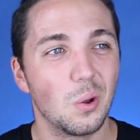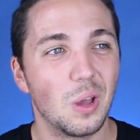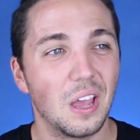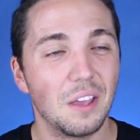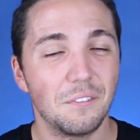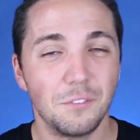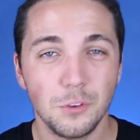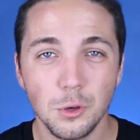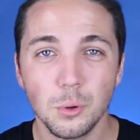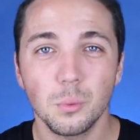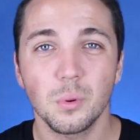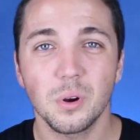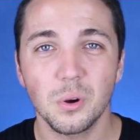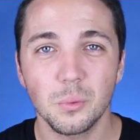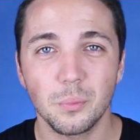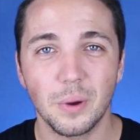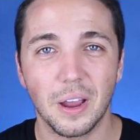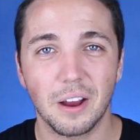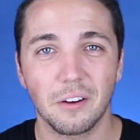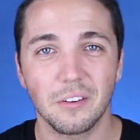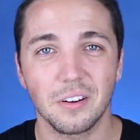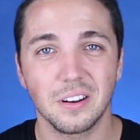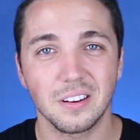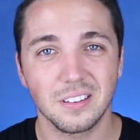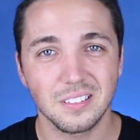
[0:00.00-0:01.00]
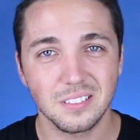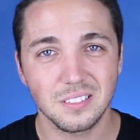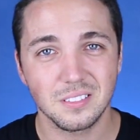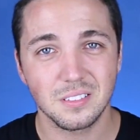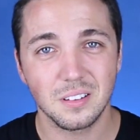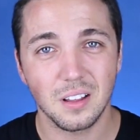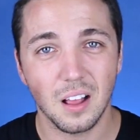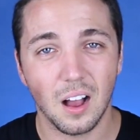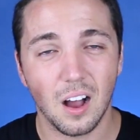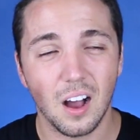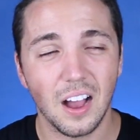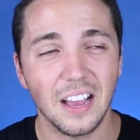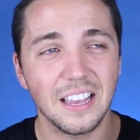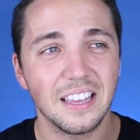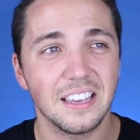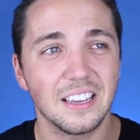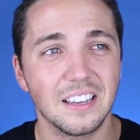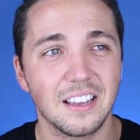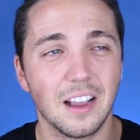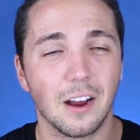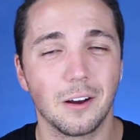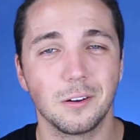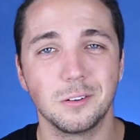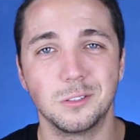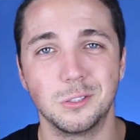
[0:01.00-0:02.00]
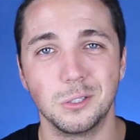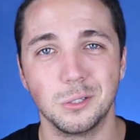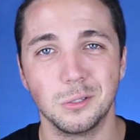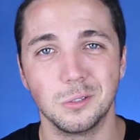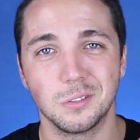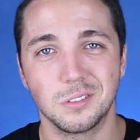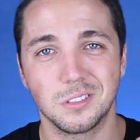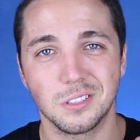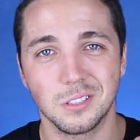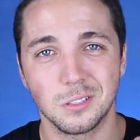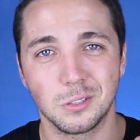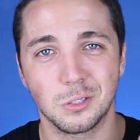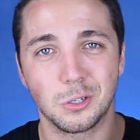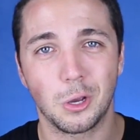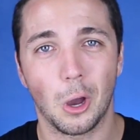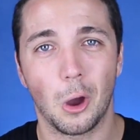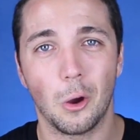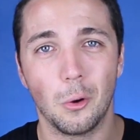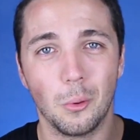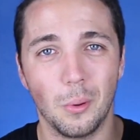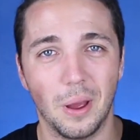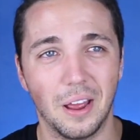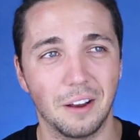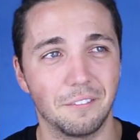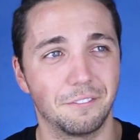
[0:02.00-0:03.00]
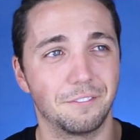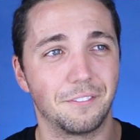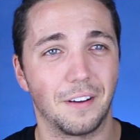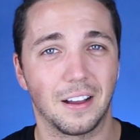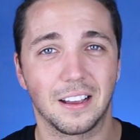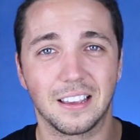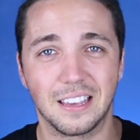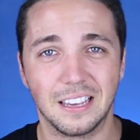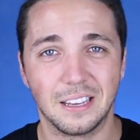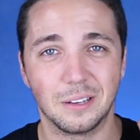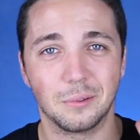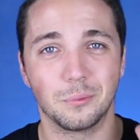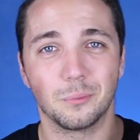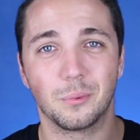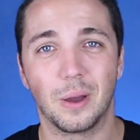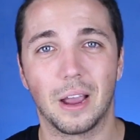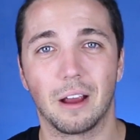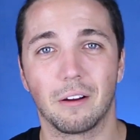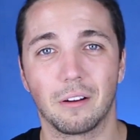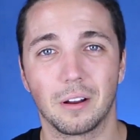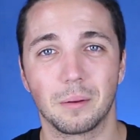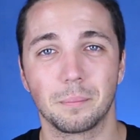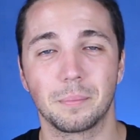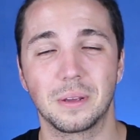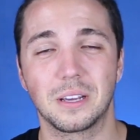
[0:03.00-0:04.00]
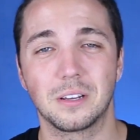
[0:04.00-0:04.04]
if you want to wear it, I encourage you to go and fucking wear it,